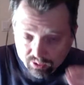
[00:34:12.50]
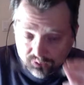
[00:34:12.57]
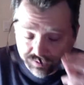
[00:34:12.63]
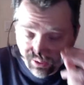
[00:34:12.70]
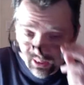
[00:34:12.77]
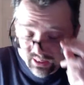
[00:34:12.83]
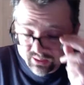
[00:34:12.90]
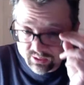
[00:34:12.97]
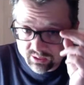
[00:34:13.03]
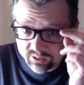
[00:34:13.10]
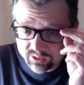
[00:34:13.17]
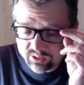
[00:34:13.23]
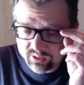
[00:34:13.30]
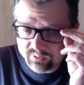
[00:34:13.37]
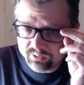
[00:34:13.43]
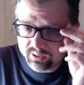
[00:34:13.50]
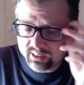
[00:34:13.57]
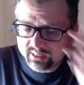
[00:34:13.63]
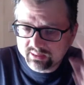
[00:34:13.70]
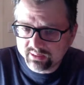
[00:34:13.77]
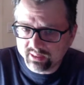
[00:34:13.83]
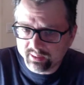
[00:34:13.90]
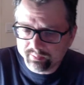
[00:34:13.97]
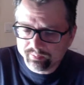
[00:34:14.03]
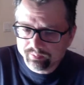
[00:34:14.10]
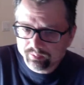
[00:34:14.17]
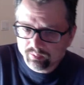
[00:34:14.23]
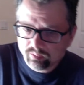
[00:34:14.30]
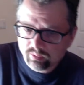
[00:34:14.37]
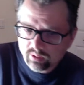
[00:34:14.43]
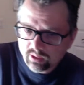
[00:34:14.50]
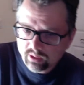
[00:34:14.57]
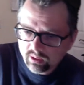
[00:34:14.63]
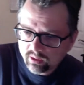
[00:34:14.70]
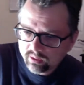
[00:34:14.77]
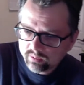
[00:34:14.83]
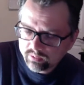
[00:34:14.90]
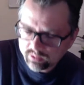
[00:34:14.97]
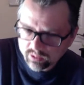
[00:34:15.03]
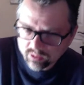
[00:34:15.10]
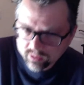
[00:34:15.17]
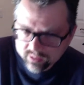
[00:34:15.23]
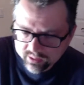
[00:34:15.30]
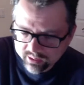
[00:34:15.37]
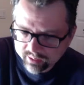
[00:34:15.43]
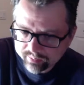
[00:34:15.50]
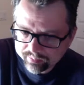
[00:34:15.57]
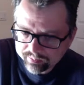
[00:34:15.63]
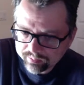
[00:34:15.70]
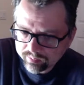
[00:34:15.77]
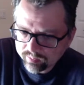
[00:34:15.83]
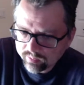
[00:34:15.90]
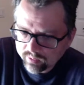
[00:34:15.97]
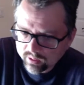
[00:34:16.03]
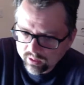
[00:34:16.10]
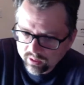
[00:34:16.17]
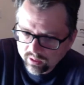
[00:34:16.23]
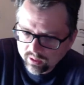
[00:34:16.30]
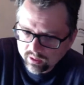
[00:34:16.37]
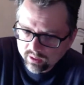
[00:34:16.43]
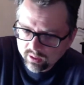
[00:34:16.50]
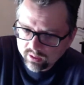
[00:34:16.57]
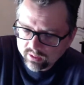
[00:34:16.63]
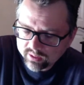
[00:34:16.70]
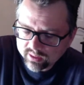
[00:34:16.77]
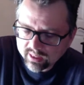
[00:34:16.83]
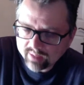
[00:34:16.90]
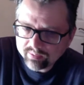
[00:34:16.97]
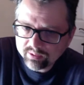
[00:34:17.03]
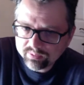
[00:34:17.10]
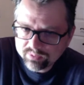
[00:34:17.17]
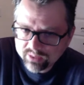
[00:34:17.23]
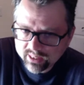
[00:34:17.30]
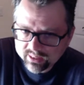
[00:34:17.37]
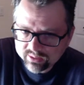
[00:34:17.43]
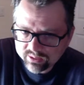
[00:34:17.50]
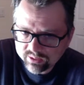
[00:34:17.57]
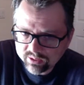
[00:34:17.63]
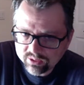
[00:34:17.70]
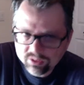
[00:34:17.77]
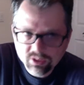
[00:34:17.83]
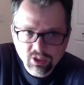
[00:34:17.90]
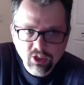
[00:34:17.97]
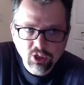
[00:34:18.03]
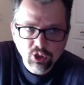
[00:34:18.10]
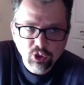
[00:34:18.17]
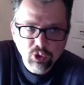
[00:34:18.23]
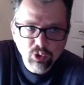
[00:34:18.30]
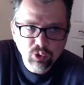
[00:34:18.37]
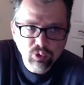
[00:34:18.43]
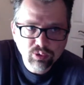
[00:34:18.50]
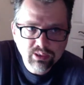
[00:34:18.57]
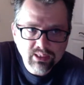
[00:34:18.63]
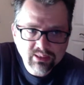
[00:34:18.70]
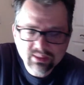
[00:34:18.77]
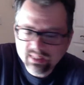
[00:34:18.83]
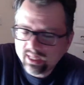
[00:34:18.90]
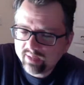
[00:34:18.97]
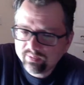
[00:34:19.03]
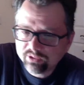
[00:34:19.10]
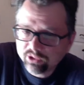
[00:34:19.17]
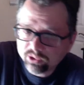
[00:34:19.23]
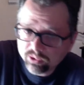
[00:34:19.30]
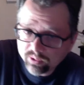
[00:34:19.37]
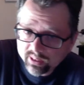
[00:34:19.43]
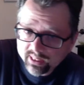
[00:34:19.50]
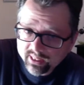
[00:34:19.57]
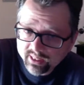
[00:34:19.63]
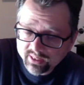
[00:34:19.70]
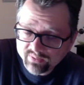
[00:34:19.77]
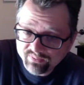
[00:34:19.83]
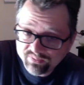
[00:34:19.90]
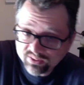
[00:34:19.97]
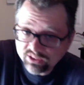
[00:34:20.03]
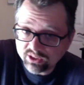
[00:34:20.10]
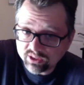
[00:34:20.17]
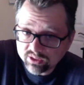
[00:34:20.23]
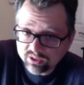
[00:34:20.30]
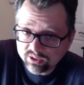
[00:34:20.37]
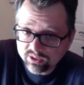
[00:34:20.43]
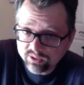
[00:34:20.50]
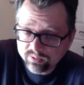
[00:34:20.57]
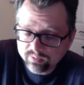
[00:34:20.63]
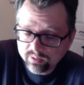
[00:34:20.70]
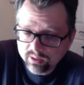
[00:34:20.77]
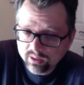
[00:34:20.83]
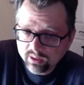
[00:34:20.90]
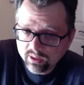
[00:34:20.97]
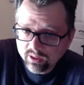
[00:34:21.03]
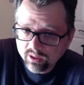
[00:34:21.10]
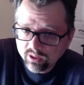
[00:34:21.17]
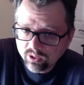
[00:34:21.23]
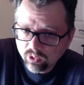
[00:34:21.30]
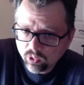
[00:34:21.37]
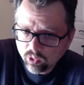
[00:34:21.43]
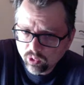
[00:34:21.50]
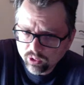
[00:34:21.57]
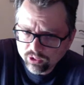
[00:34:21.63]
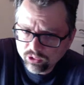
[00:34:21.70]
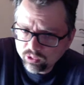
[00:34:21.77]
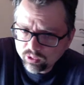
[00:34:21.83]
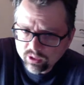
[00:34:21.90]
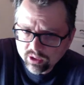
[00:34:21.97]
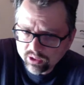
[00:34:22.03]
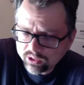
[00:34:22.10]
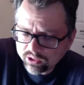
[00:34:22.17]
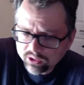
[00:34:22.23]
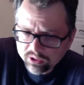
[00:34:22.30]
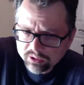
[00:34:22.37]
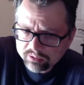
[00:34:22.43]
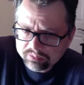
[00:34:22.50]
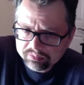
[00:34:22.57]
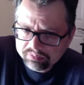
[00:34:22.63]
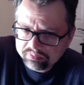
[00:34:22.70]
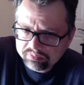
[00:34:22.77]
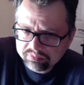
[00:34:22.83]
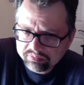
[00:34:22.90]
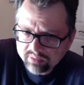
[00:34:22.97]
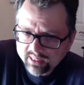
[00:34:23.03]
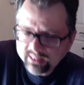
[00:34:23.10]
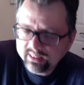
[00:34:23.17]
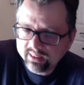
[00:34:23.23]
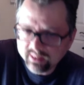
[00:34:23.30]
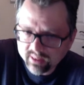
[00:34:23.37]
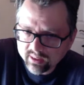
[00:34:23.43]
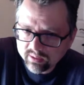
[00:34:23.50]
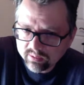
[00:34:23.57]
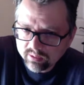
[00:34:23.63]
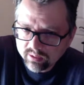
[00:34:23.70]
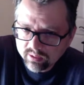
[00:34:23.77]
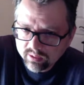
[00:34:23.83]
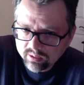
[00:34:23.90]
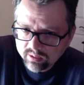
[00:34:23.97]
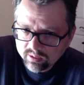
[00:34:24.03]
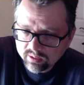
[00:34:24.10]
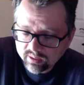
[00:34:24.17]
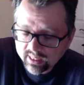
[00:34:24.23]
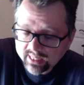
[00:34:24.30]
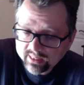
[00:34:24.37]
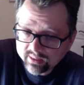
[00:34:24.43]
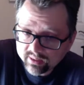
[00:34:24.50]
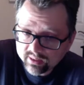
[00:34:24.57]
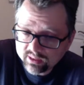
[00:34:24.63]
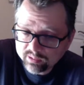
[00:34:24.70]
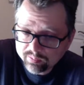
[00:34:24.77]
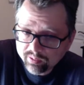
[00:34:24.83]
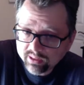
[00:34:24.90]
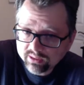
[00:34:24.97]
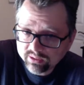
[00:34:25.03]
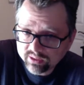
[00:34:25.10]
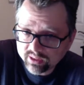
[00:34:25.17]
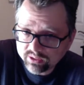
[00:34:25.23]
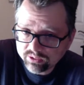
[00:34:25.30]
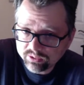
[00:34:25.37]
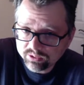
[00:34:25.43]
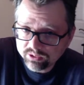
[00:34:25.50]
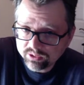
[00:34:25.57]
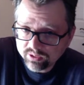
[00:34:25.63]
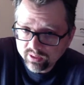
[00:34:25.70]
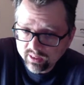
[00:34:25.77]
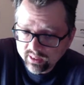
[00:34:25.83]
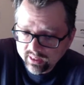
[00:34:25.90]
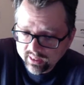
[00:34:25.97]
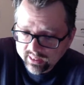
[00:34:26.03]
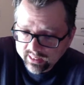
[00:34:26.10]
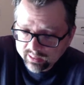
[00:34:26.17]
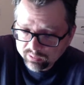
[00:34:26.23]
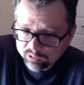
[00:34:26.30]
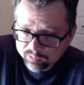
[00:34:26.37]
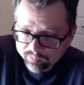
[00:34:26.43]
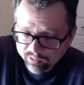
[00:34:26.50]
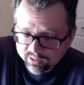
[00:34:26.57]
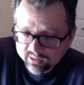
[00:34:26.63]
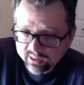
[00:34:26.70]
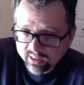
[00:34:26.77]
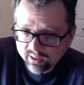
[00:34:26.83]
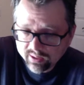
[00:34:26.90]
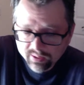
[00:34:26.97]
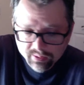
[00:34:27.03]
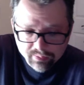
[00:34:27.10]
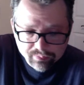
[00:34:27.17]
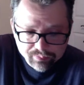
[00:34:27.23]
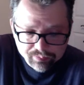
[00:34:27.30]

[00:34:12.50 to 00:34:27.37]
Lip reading: of Texas. I forgot his name. You look it up. The governor of Texas, who doesn't have a degree in physics or nuclear anything like his predecessors. He was put there